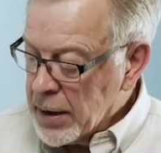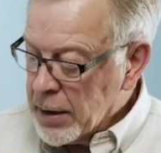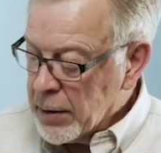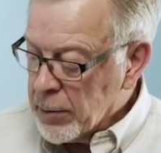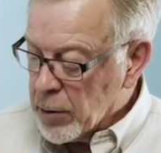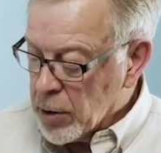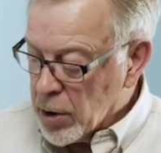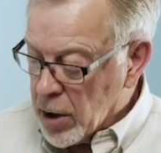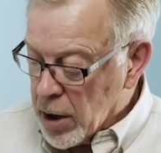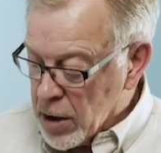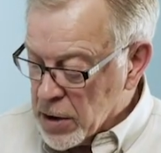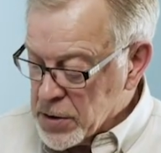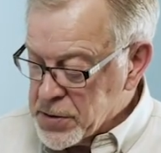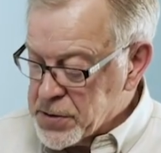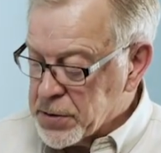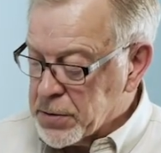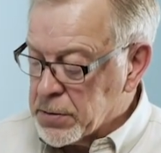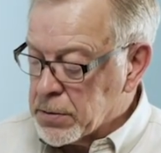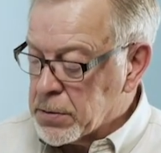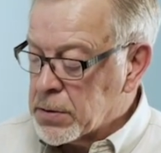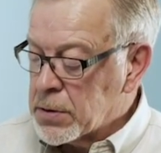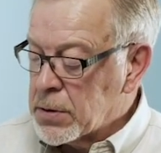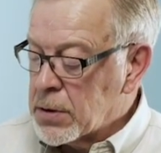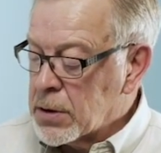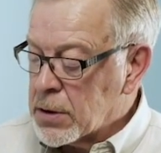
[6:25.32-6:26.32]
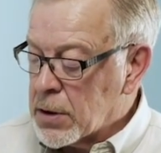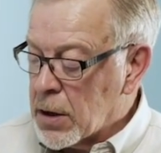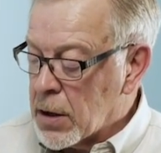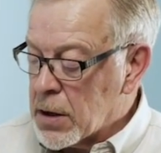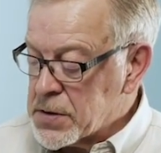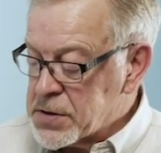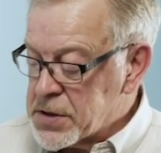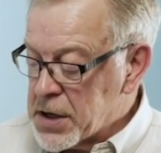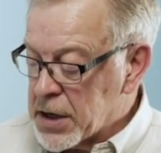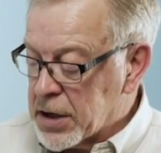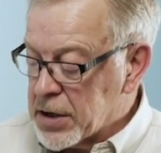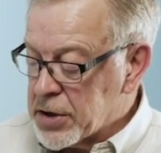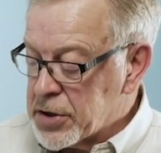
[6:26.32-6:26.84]
It will also
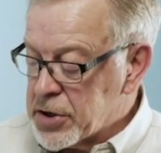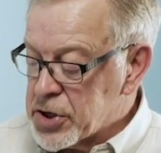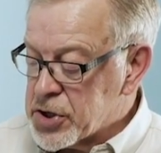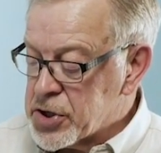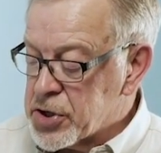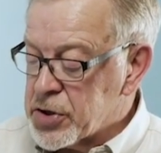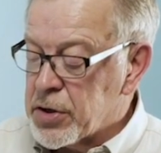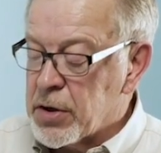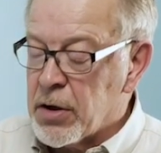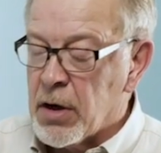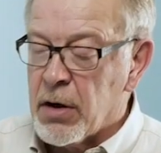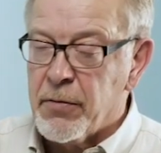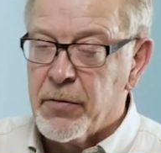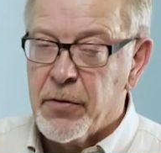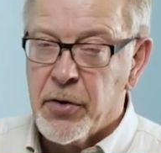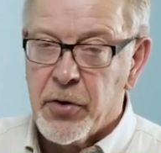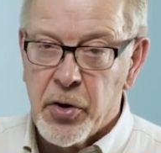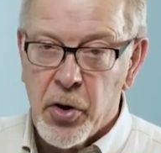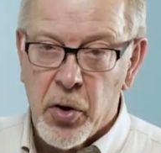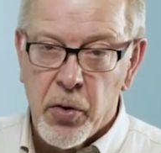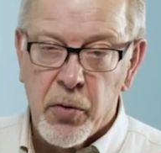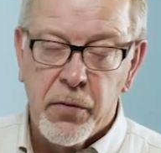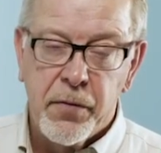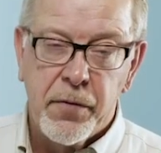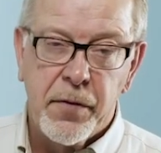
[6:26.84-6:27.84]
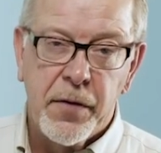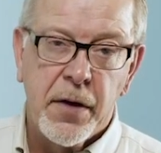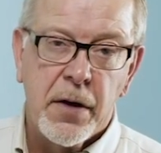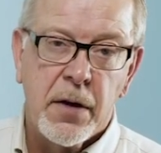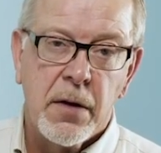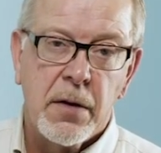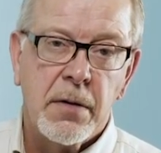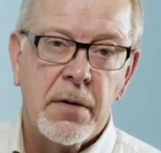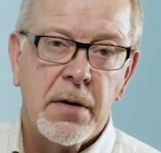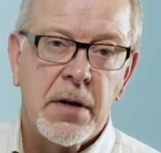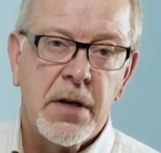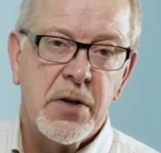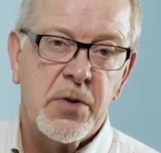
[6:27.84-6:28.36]
cause that condition of no
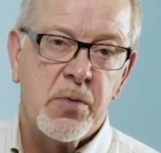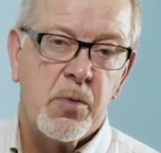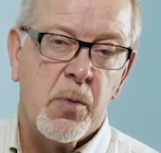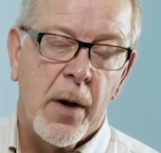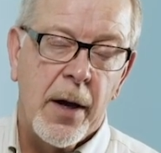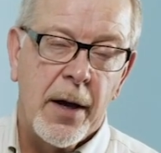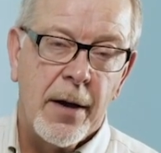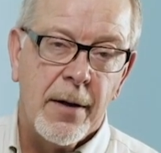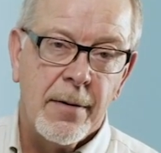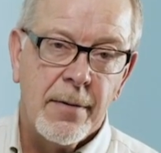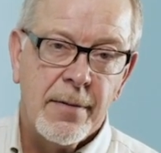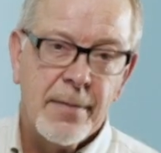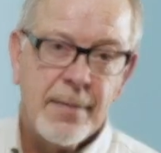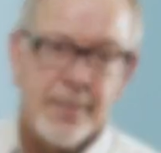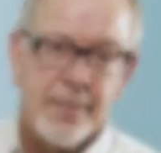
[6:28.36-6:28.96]
fill as well.